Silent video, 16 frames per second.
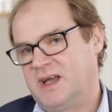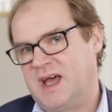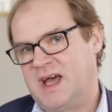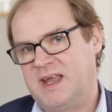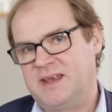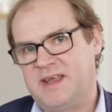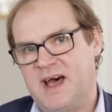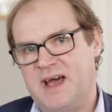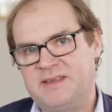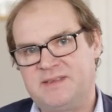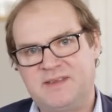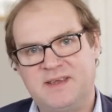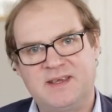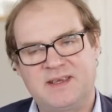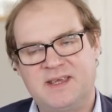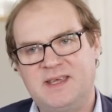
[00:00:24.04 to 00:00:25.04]
And I
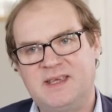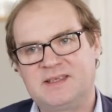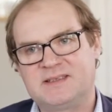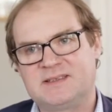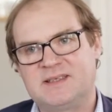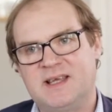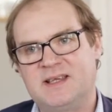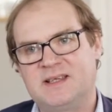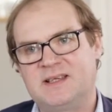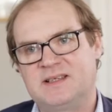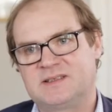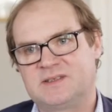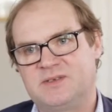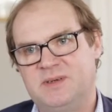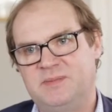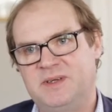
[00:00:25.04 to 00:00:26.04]
think he's done an
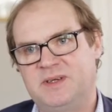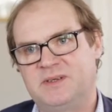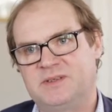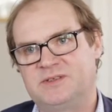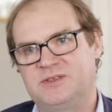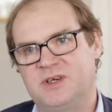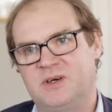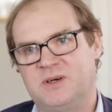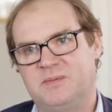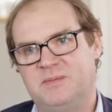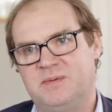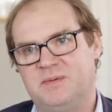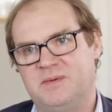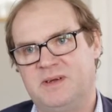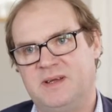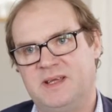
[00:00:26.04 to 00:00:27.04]
extremely good job.
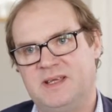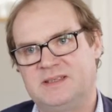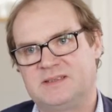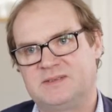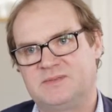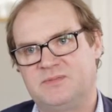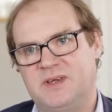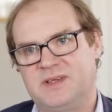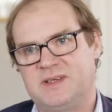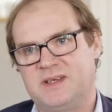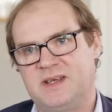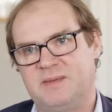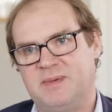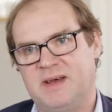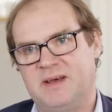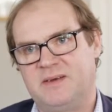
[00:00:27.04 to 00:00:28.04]
He's
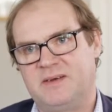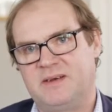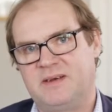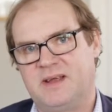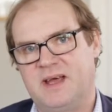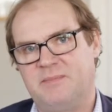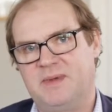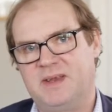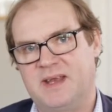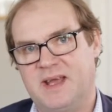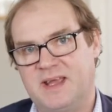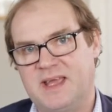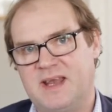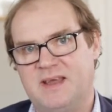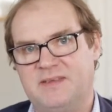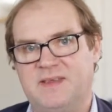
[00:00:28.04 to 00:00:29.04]
written about, I mean,
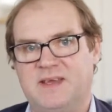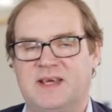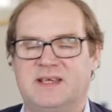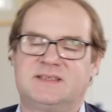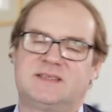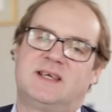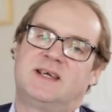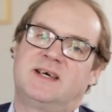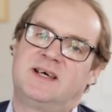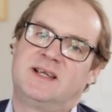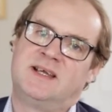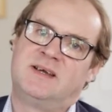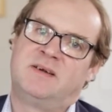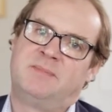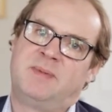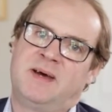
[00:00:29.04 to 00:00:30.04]
again, I think I said
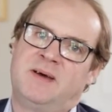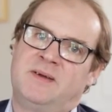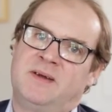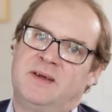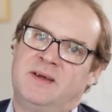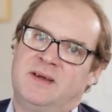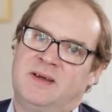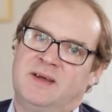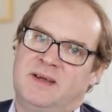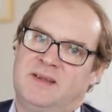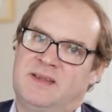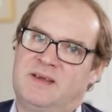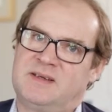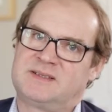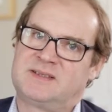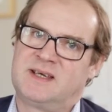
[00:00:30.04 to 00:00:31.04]
earlier about
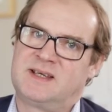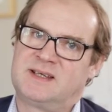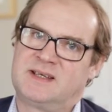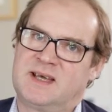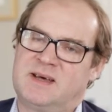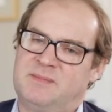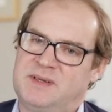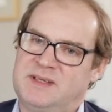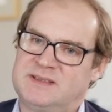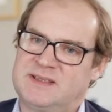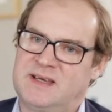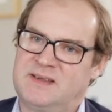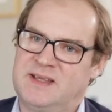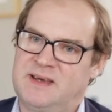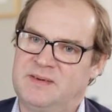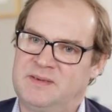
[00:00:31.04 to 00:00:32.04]
there are certain companies
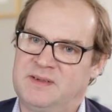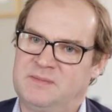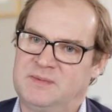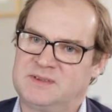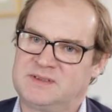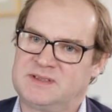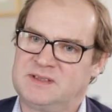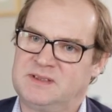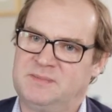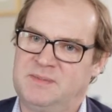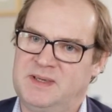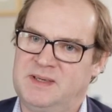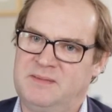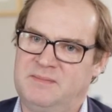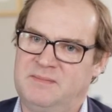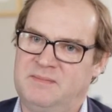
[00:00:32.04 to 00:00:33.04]
out there that would still
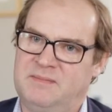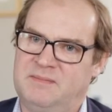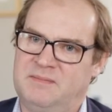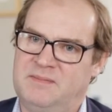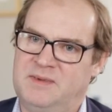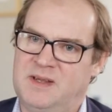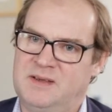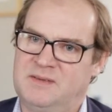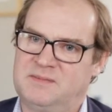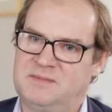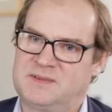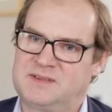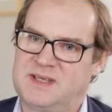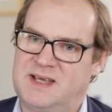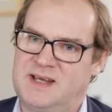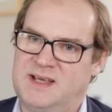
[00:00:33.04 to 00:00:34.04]
be, you know,
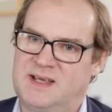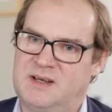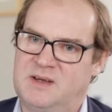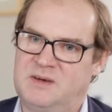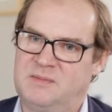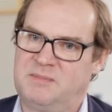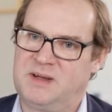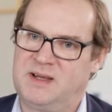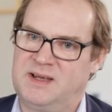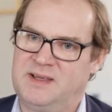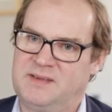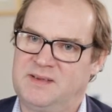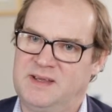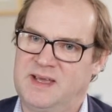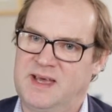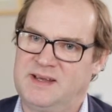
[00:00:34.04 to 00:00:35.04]
sailing along
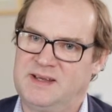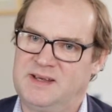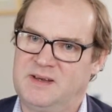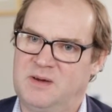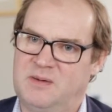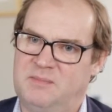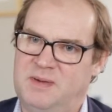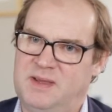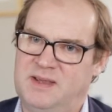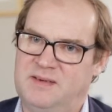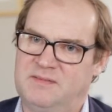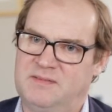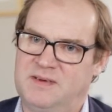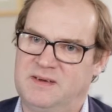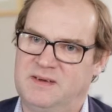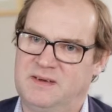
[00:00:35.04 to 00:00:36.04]
blithely had it not
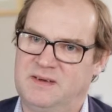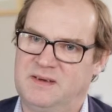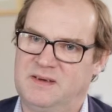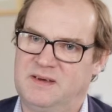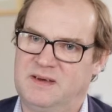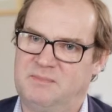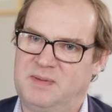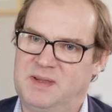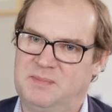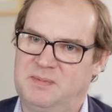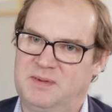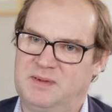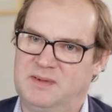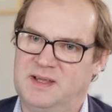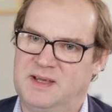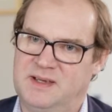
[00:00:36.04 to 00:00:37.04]
been for
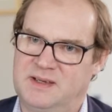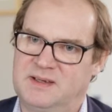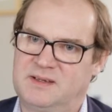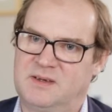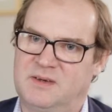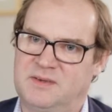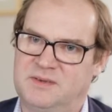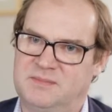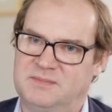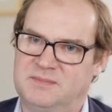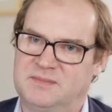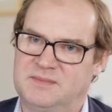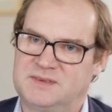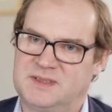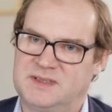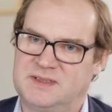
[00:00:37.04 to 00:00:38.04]
people like Gotham
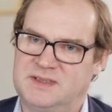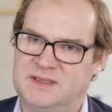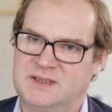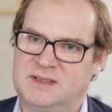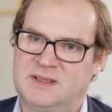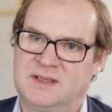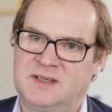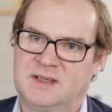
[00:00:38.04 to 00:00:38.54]
City.